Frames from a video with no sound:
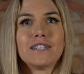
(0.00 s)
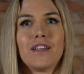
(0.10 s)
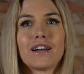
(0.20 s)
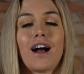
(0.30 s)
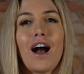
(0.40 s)
They're
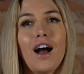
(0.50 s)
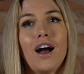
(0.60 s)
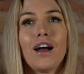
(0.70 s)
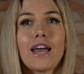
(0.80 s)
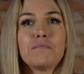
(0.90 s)
like,
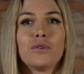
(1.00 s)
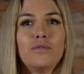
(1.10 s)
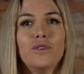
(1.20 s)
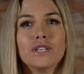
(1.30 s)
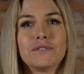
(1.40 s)
haha, April
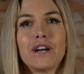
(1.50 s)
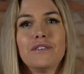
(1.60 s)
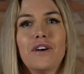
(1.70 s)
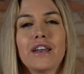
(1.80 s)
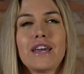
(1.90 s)
Fool's
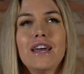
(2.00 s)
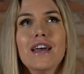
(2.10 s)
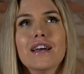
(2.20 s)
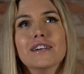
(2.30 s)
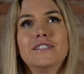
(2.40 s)
very funny.
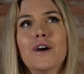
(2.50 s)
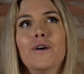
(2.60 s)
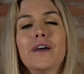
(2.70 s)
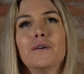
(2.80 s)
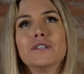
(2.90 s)

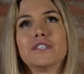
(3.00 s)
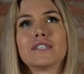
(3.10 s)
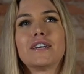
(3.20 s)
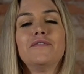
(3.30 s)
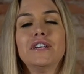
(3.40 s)
So it was
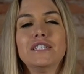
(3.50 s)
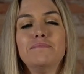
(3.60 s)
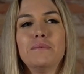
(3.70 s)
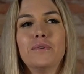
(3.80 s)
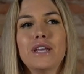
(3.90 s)
just
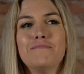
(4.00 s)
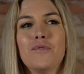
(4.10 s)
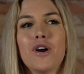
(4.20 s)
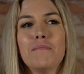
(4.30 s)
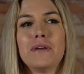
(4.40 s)
confusing people
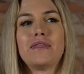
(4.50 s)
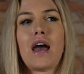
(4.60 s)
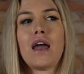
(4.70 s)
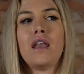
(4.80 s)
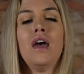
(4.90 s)
anymore. But
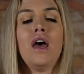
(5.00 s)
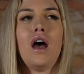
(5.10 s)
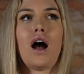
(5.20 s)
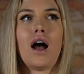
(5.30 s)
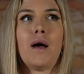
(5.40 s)
then
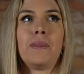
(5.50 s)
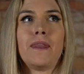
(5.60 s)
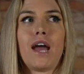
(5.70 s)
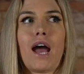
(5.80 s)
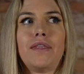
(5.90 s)

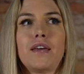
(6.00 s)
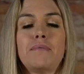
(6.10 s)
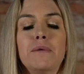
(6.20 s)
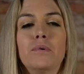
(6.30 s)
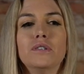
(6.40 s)
um, I
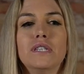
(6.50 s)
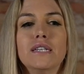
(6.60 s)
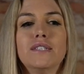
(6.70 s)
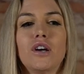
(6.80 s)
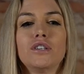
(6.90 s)
think people
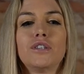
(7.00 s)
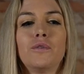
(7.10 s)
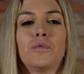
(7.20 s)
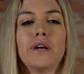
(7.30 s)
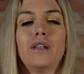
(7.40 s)
did start
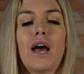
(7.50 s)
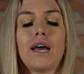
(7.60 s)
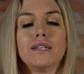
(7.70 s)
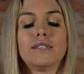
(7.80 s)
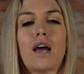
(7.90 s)
to
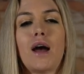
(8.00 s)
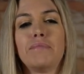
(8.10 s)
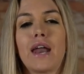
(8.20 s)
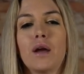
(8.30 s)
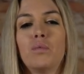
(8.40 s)
realize
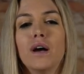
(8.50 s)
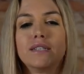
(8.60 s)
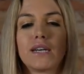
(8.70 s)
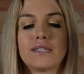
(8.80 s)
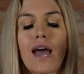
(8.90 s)
um, that I
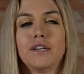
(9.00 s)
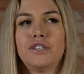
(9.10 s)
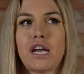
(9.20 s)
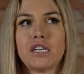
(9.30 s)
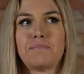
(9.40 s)
was because I had
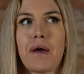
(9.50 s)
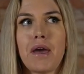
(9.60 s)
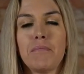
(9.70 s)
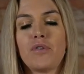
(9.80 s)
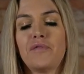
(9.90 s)
changed
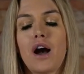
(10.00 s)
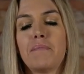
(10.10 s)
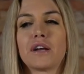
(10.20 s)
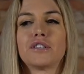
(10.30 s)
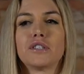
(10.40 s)
my profile
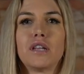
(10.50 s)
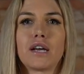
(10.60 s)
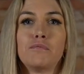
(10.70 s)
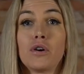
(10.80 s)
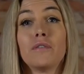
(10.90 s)
picture to
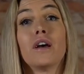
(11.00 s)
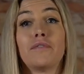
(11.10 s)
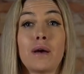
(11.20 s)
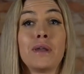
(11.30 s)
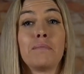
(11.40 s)
like a more
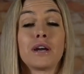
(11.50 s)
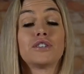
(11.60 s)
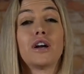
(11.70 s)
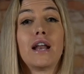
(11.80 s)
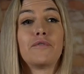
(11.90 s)
effeminate
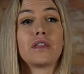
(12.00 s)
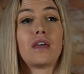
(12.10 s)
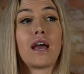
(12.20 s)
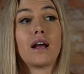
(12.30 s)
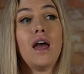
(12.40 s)
picture and
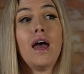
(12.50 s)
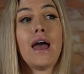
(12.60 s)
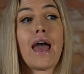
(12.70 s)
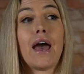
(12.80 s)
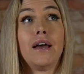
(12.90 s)
everything.
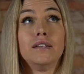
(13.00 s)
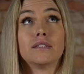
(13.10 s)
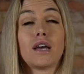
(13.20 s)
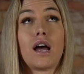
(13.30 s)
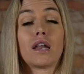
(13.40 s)

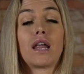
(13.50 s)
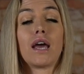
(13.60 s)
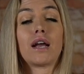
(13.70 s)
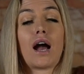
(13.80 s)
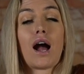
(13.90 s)
And
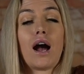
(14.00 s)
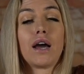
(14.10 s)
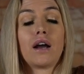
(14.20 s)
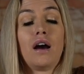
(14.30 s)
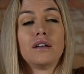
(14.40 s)
like
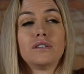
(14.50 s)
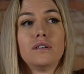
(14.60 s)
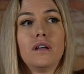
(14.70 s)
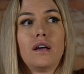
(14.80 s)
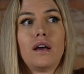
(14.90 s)
I got
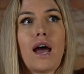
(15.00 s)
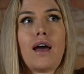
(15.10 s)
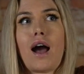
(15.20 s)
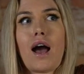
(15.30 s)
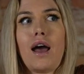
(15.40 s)

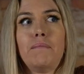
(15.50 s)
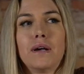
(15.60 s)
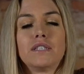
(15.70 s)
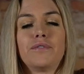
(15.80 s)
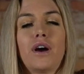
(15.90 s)
I, I
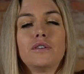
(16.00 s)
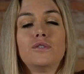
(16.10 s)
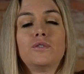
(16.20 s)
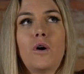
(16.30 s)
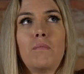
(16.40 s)
must have got
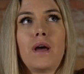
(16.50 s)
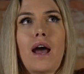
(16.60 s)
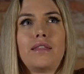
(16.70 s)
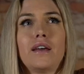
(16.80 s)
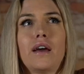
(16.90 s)
so many.
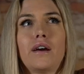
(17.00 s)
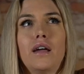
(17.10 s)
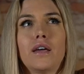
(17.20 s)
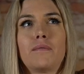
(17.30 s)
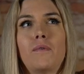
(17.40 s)
I think I
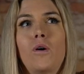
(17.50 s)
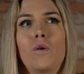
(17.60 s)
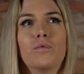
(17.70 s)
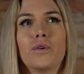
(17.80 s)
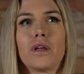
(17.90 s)
got like
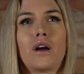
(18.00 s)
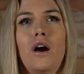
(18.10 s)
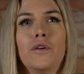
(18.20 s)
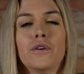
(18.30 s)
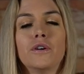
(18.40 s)
over like a
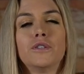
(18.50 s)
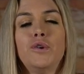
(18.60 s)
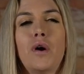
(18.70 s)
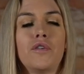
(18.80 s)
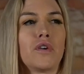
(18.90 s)
100 or
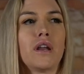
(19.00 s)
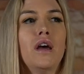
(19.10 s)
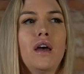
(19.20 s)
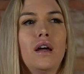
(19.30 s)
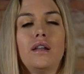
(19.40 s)
200
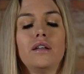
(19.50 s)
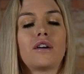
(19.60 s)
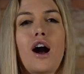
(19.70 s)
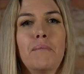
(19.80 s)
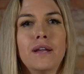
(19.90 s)

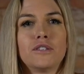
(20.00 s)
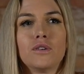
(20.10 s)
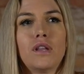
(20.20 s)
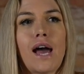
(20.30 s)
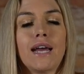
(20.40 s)
comments
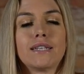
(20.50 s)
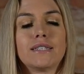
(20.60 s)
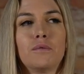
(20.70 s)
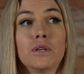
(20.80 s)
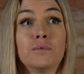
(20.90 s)
or
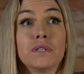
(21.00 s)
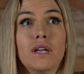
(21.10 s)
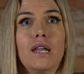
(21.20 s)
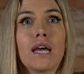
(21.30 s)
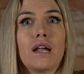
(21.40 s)
likes, which was
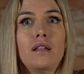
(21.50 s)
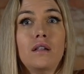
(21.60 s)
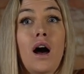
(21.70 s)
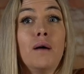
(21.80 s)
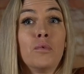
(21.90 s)
like a
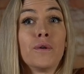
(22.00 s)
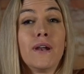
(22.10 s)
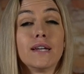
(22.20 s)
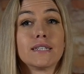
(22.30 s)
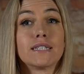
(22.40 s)
lot more
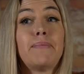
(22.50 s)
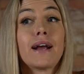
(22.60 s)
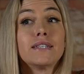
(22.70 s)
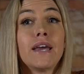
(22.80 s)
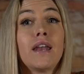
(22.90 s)
than I was
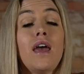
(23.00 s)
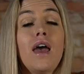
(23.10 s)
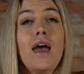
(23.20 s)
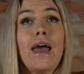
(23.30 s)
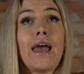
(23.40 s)
expecting.
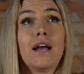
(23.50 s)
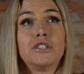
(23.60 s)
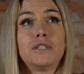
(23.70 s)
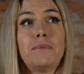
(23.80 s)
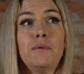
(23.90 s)
And
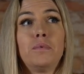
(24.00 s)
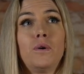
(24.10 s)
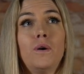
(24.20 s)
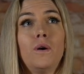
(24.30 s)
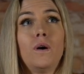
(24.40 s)
just
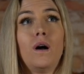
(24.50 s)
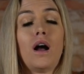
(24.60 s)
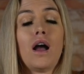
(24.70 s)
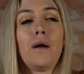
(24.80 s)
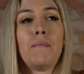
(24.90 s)
people,
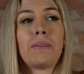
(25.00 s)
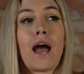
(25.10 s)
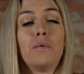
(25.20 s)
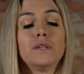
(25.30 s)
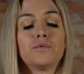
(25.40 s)
um,
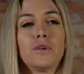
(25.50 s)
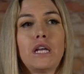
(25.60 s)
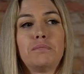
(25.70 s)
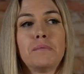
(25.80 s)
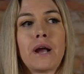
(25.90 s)
I was
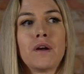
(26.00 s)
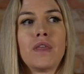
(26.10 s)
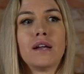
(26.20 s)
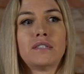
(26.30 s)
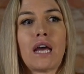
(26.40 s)
really
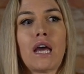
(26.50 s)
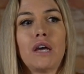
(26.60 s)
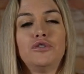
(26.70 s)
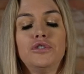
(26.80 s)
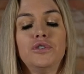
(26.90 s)
prepared that
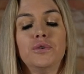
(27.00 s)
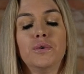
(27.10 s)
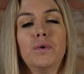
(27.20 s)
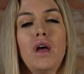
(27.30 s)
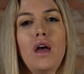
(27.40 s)
day
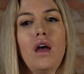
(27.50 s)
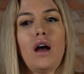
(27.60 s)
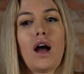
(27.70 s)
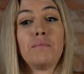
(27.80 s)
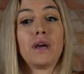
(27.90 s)
to
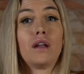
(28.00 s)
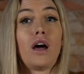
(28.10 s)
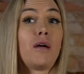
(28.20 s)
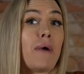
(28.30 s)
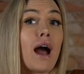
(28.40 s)
um, get a
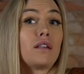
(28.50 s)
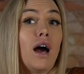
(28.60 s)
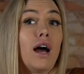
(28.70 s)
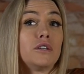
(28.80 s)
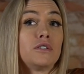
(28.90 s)
lot of
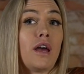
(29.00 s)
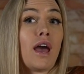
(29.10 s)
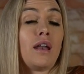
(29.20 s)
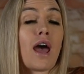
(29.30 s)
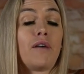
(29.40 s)
backlash
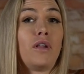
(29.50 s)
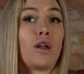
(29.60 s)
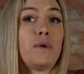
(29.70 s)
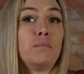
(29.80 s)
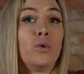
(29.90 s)
and have a
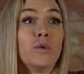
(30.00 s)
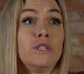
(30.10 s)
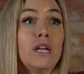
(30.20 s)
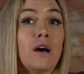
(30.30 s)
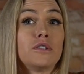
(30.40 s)
lot of people
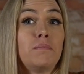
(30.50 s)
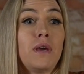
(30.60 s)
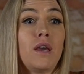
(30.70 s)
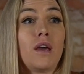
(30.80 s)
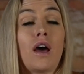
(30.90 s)
reaching out to
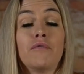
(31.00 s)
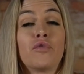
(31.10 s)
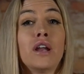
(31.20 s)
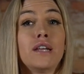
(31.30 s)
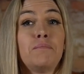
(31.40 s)
me,
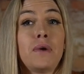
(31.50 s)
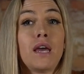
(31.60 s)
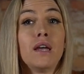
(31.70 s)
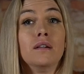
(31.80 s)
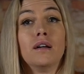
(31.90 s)
unfriending
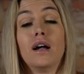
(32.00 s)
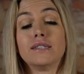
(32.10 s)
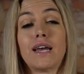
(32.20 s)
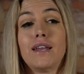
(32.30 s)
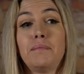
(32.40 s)
me, uh,
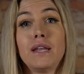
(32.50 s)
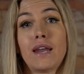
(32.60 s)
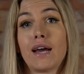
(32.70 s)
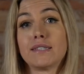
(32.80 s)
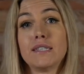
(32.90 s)
sending me
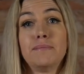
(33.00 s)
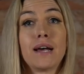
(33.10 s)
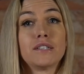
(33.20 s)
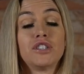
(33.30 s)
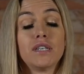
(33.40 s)
nasty
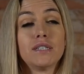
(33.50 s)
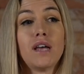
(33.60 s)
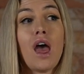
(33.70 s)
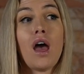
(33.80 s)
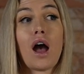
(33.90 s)
messages.